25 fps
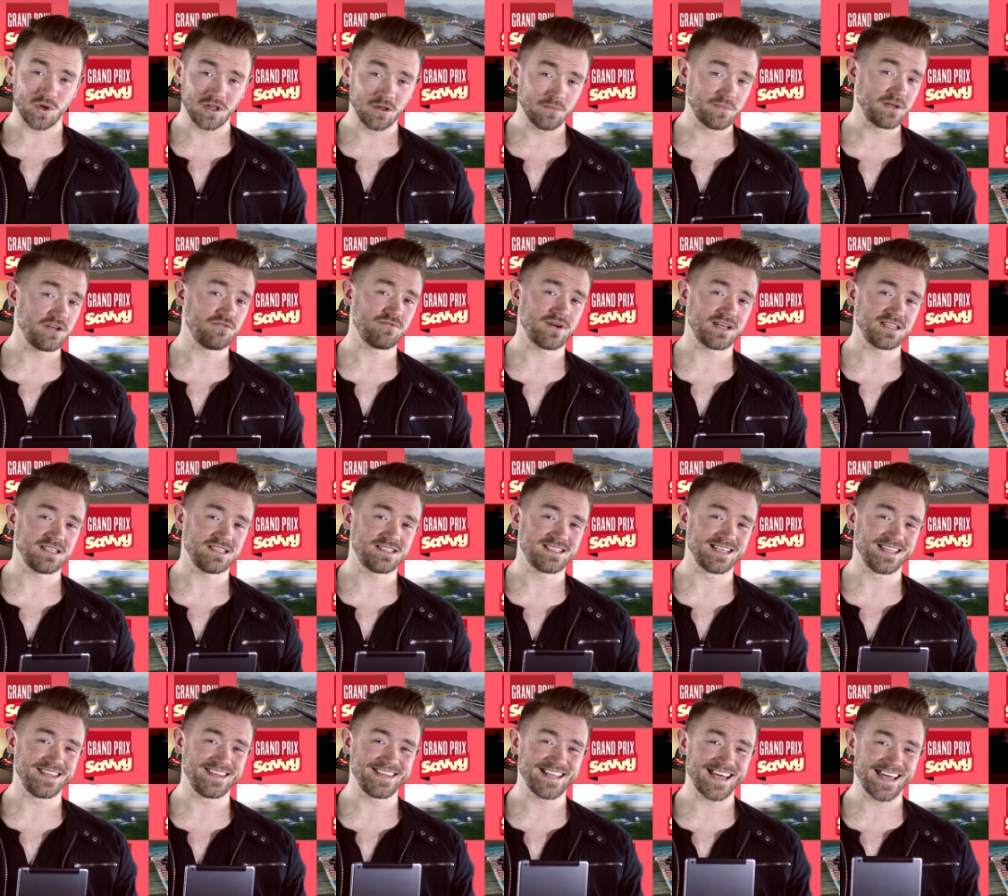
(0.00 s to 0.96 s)
will be ready
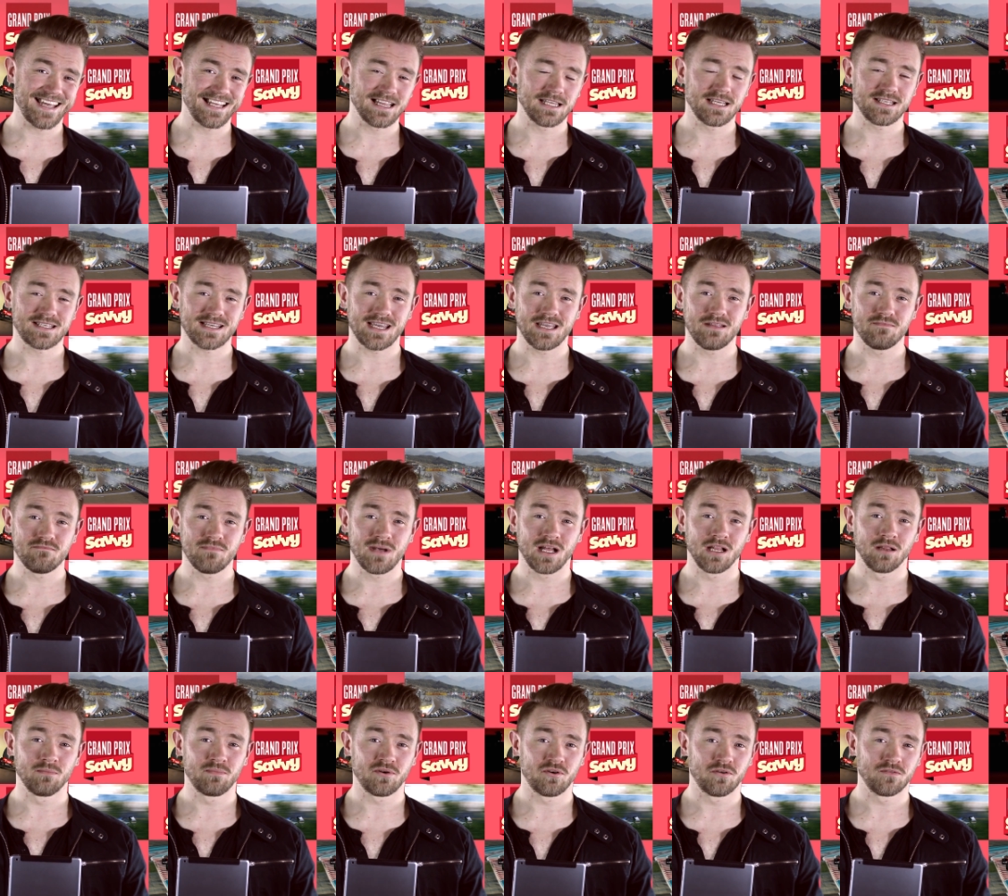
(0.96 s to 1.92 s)
to nail it in
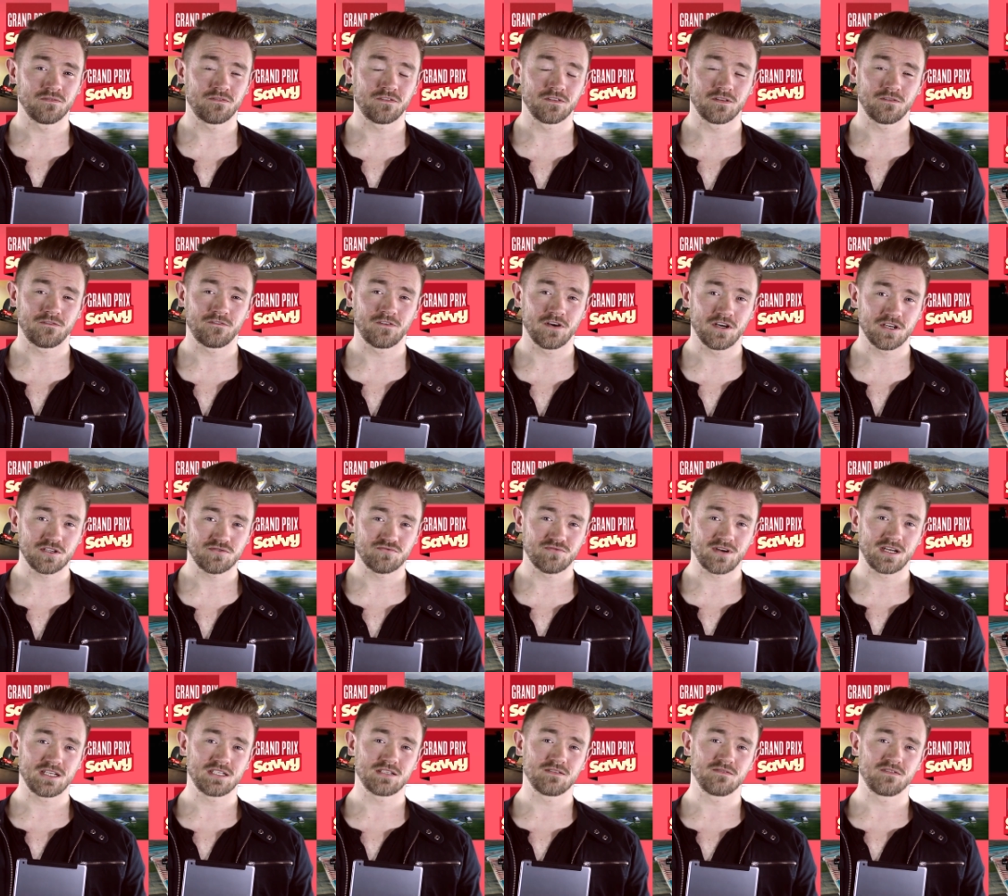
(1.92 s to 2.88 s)
Melbourne for the first
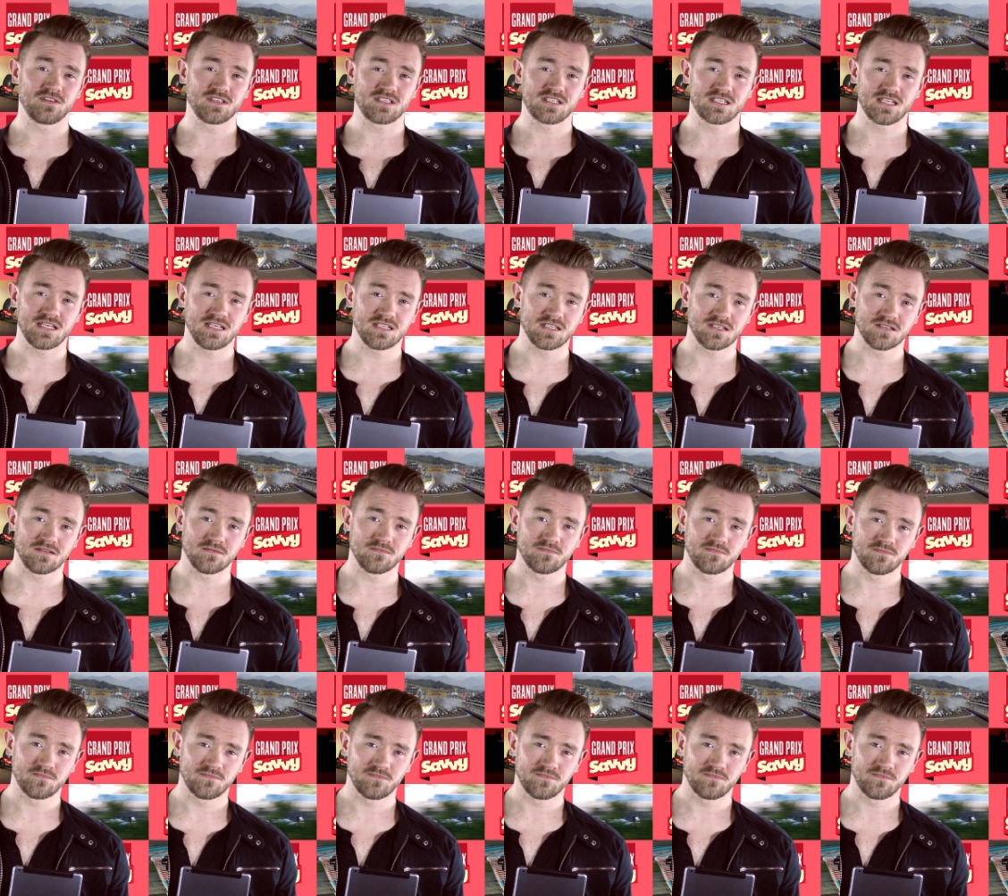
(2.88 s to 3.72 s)
race of the season.